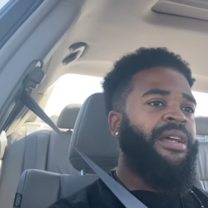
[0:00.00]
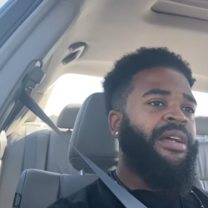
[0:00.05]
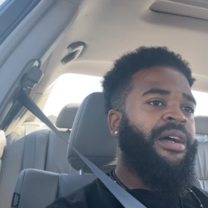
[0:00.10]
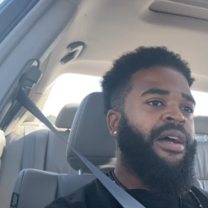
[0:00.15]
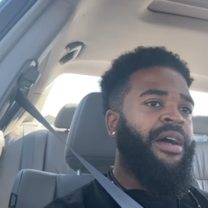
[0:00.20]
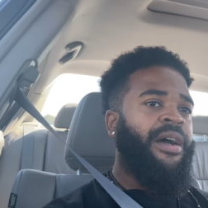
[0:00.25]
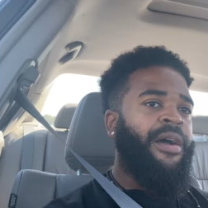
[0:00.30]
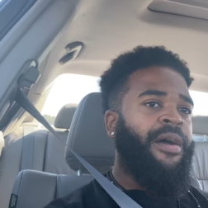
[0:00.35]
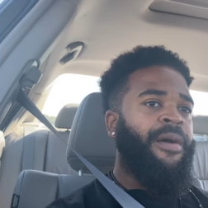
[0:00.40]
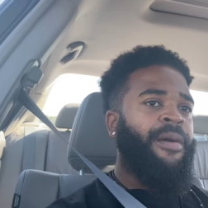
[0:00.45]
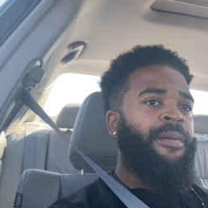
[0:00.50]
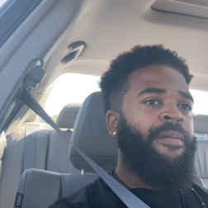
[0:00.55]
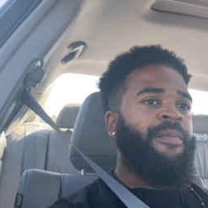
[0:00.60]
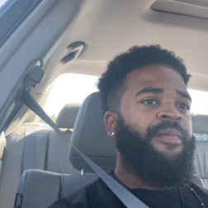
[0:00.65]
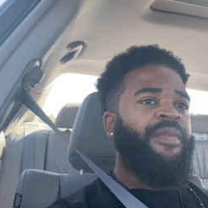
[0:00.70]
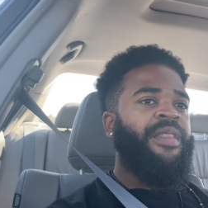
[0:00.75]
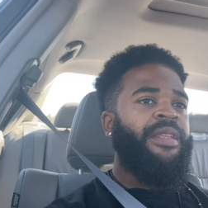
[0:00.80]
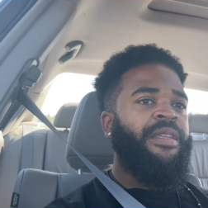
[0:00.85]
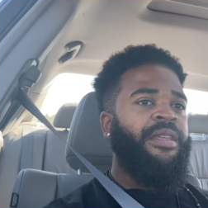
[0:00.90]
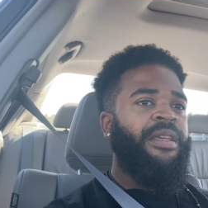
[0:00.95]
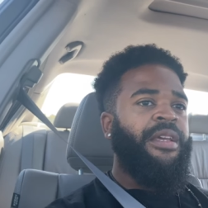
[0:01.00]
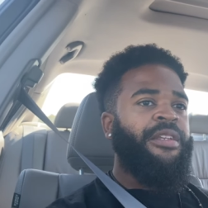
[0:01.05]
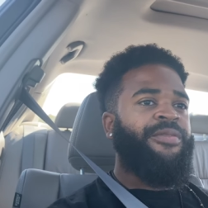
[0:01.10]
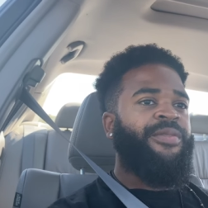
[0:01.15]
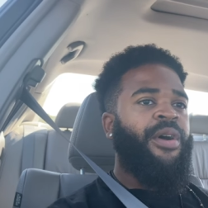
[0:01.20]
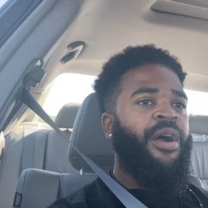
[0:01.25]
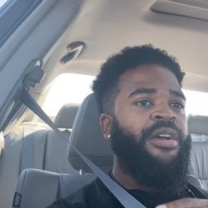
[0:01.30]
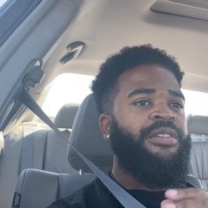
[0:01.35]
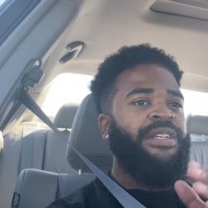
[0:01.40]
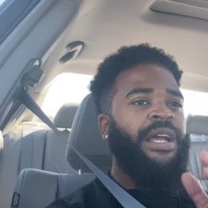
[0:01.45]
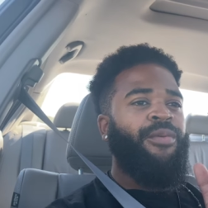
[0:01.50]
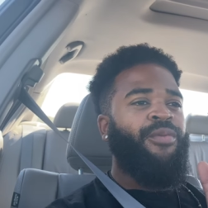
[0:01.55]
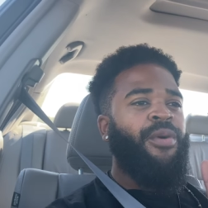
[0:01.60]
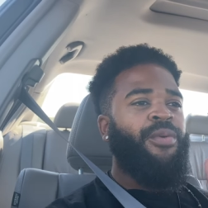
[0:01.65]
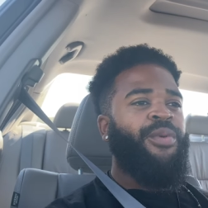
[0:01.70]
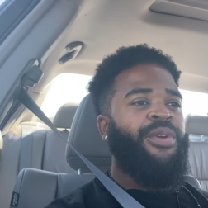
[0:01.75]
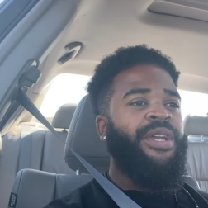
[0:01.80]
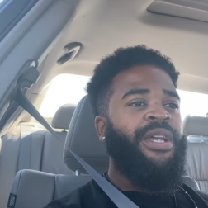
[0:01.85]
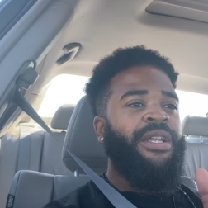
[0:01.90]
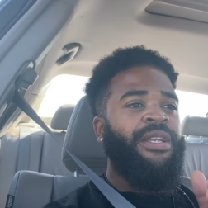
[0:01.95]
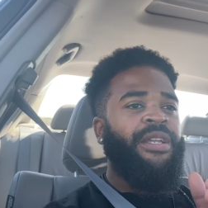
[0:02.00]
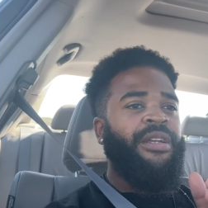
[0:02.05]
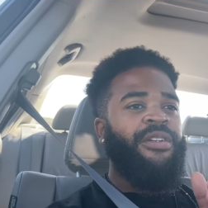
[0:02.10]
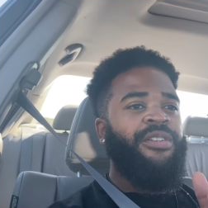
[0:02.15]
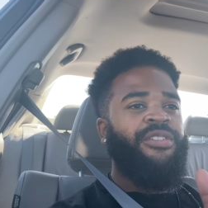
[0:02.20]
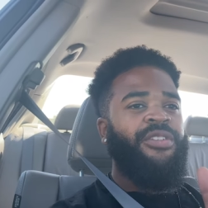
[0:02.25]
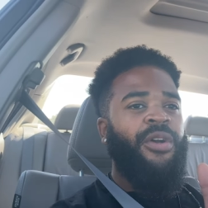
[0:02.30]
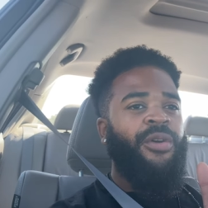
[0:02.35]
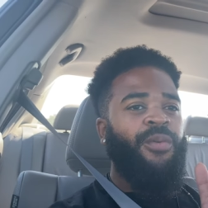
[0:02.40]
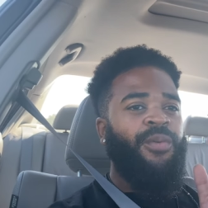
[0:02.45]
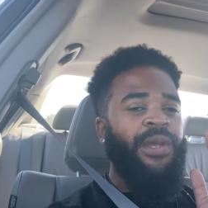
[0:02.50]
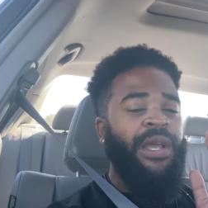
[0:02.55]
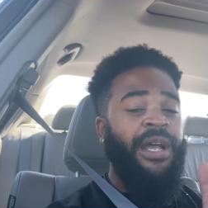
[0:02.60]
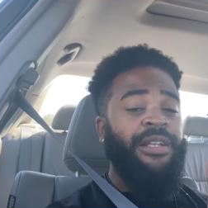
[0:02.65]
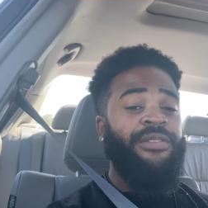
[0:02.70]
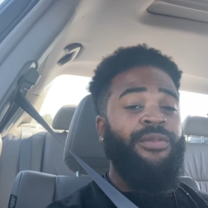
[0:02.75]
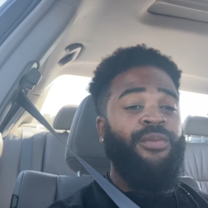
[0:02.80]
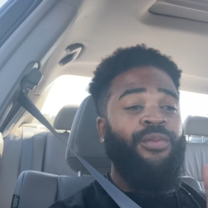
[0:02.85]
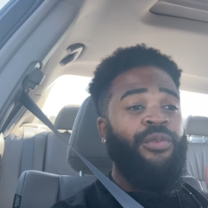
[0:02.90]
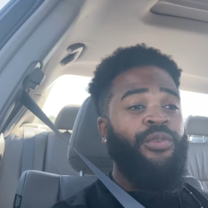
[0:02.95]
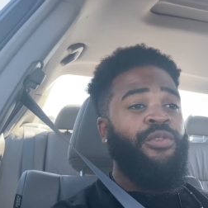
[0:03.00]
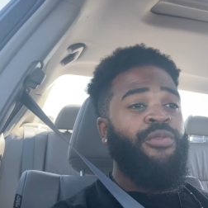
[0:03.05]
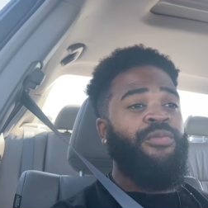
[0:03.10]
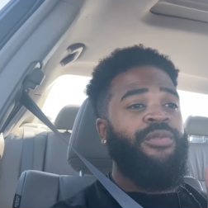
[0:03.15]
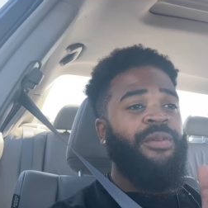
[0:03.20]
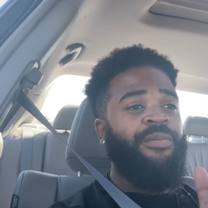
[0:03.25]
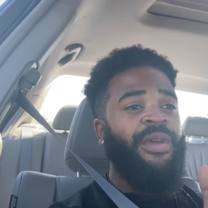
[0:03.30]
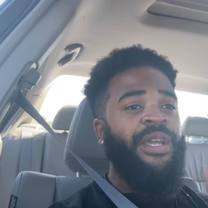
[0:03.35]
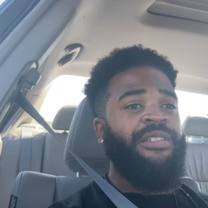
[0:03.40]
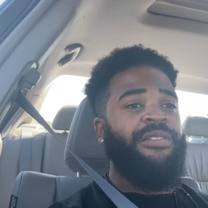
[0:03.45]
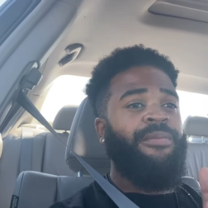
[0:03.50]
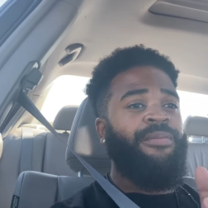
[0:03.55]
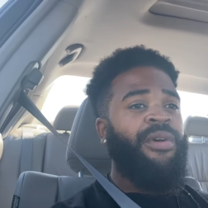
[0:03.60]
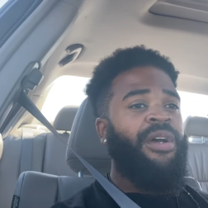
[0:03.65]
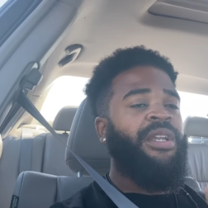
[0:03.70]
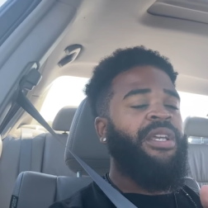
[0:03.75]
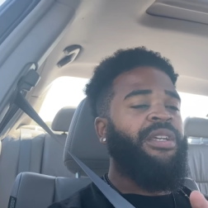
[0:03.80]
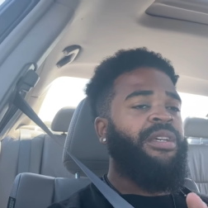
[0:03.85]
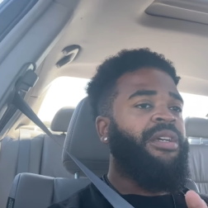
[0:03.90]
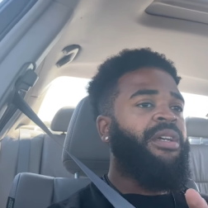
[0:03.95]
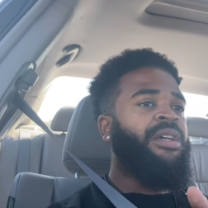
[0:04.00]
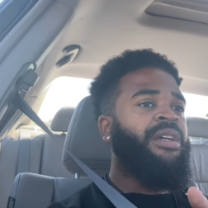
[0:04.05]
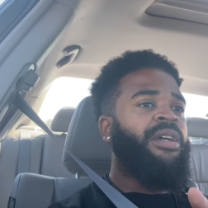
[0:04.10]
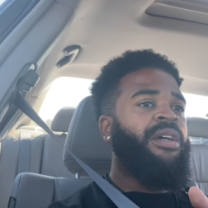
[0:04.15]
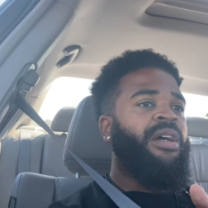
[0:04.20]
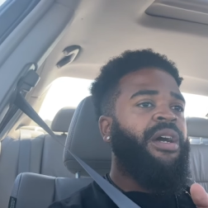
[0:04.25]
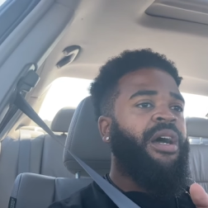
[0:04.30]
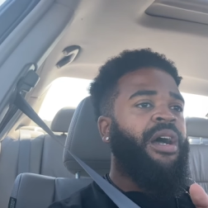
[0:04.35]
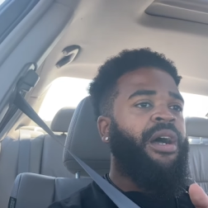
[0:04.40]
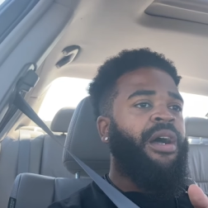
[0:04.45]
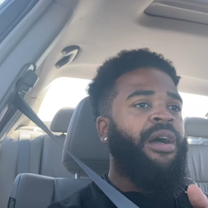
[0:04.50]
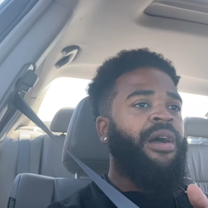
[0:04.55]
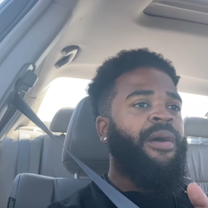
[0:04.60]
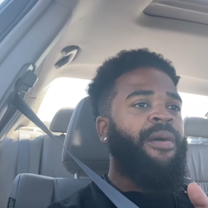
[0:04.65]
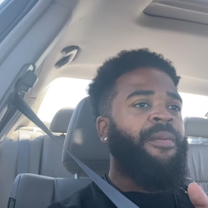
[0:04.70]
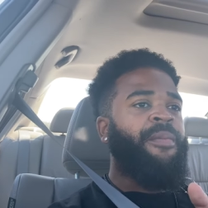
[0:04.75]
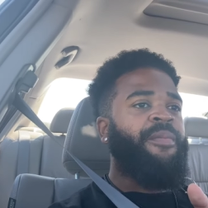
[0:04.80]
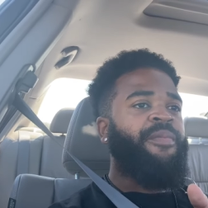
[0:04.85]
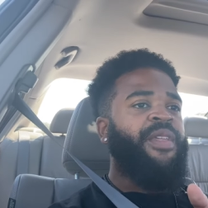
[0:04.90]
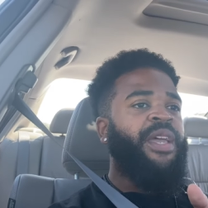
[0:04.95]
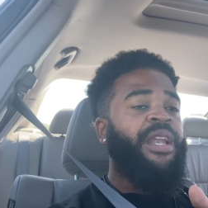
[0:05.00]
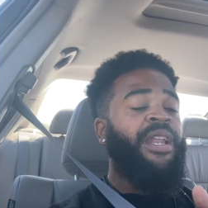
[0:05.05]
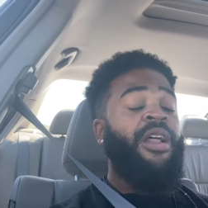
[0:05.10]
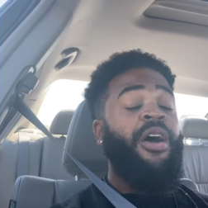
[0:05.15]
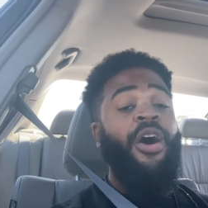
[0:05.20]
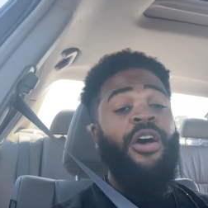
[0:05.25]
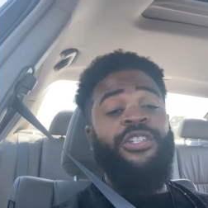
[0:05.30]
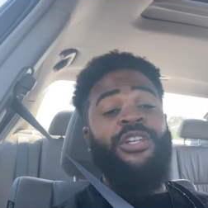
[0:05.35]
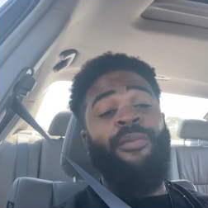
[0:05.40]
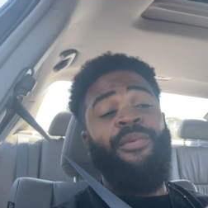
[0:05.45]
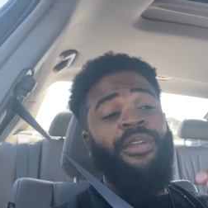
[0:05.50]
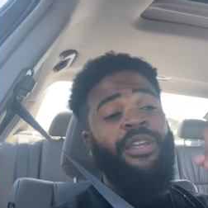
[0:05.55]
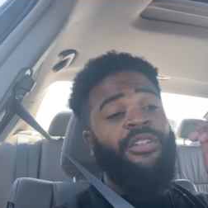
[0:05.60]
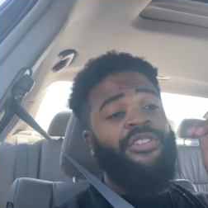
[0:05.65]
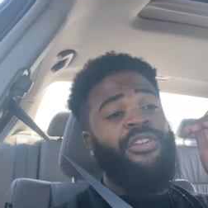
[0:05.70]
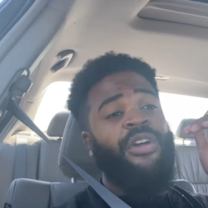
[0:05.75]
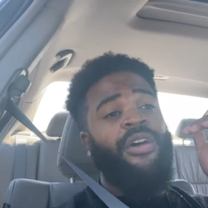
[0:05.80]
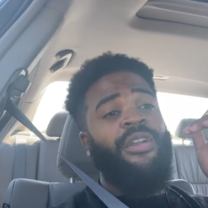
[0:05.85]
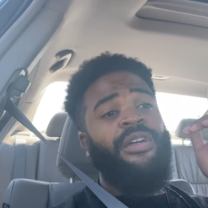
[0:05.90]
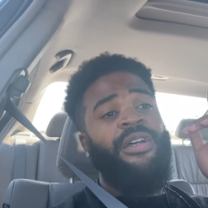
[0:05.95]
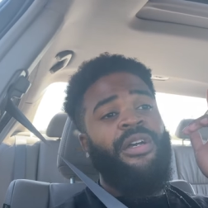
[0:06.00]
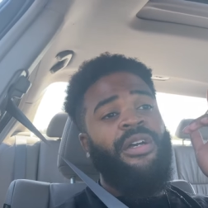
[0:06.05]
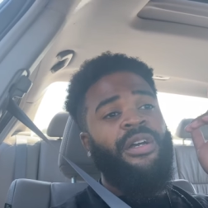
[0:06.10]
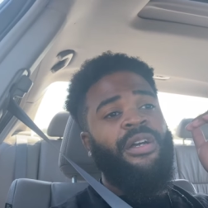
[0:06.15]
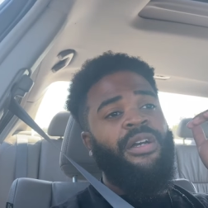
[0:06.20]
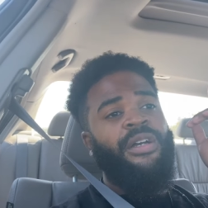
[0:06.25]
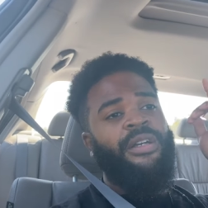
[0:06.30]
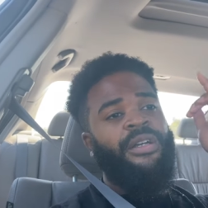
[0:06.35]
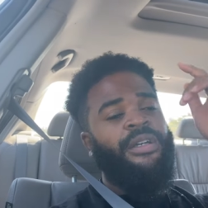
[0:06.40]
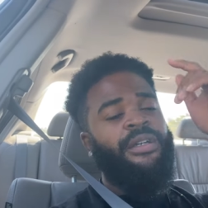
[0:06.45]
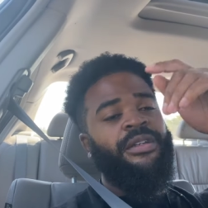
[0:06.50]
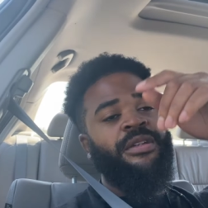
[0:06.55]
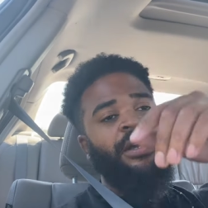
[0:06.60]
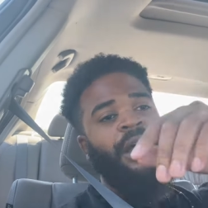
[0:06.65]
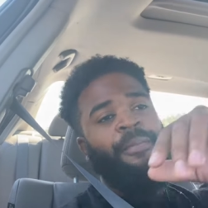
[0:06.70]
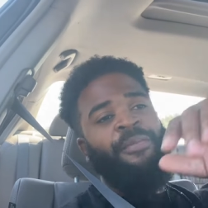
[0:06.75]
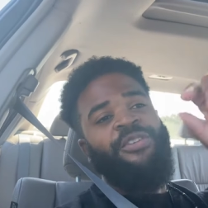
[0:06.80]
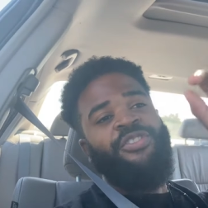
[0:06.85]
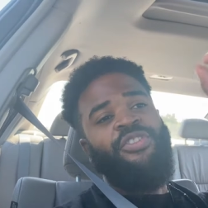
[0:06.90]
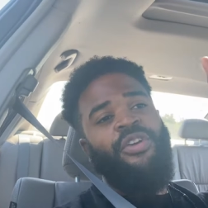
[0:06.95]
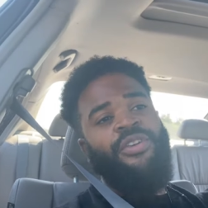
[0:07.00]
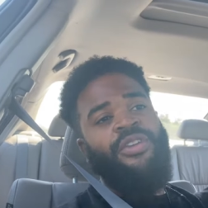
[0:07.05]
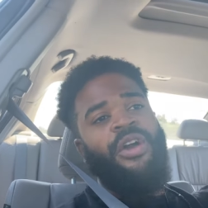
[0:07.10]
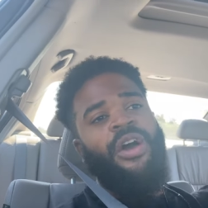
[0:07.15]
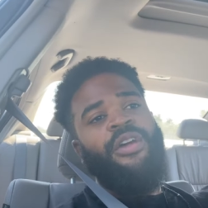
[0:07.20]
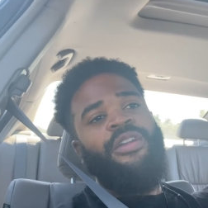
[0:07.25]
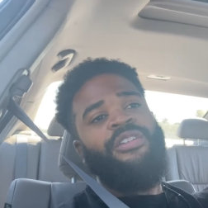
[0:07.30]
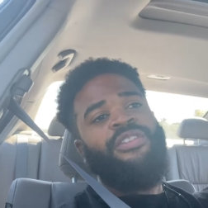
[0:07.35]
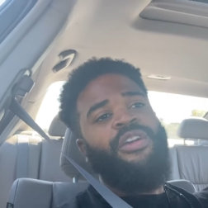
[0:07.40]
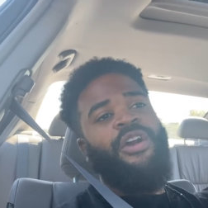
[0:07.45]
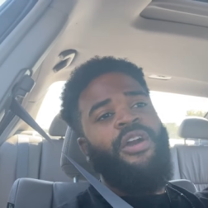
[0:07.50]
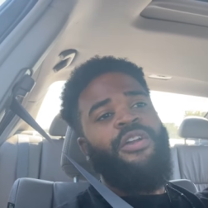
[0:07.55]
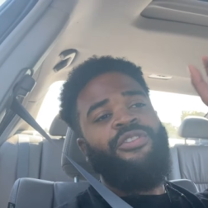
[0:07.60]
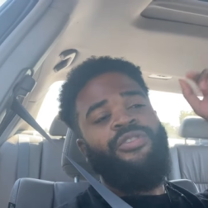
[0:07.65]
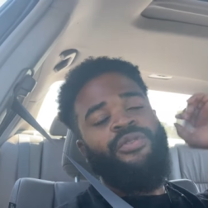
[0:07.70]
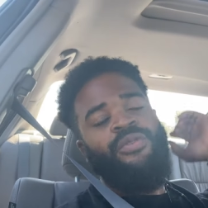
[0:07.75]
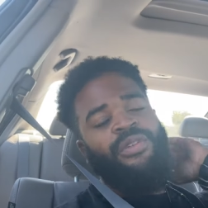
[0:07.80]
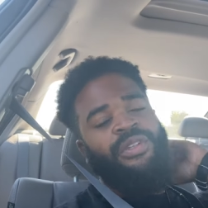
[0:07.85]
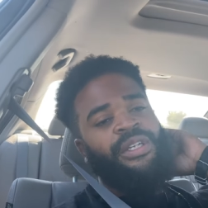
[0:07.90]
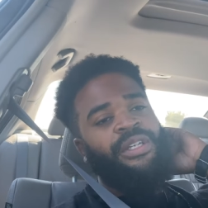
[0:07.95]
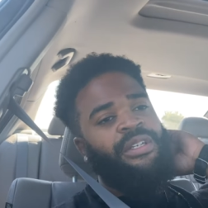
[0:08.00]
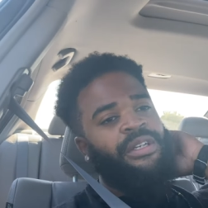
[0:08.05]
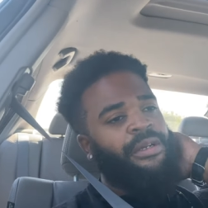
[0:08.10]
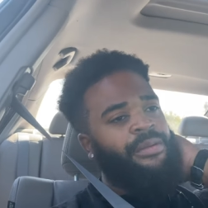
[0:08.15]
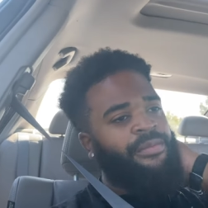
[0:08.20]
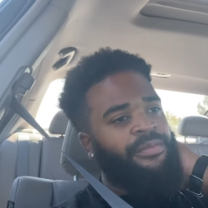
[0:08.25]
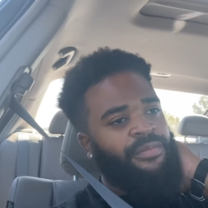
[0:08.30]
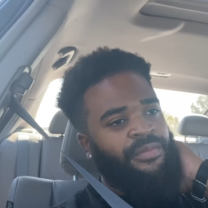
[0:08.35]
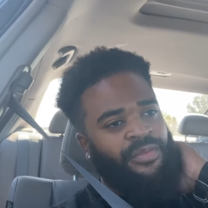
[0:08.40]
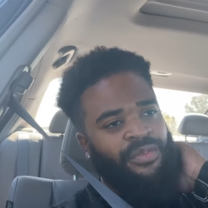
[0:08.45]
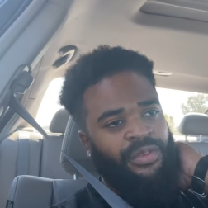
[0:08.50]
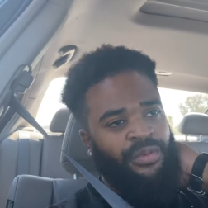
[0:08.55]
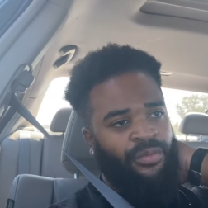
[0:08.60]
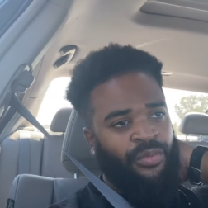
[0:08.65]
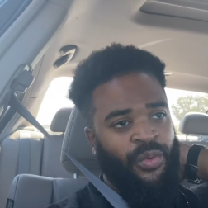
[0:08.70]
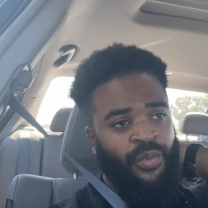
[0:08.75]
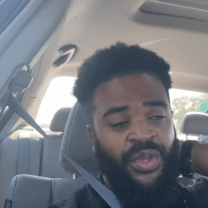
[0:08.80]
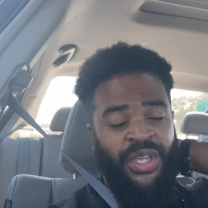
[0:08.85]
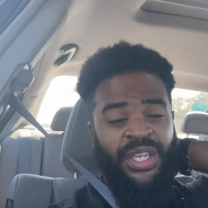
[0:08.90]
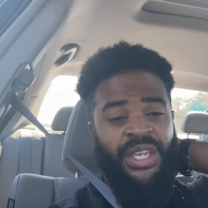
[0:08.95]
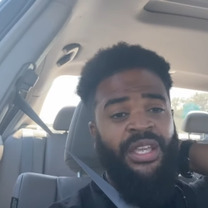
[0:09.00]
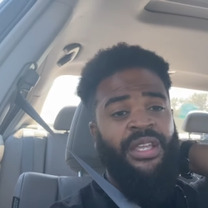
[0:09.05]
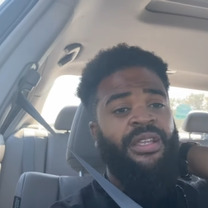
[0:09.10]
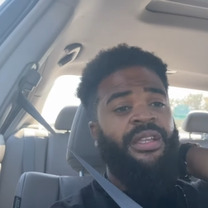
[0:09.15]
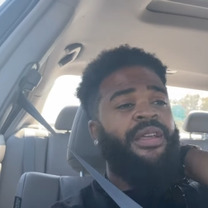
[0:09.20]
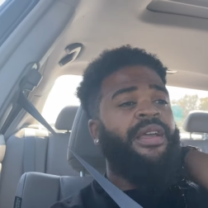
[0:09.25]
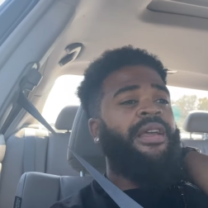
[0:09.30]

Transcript: Um, as far as like what we're in there, so we got some room to make some money. Um, and then also I'm gonna get y'all to uh, I'm gonna show y'all this car too cleaned up when we get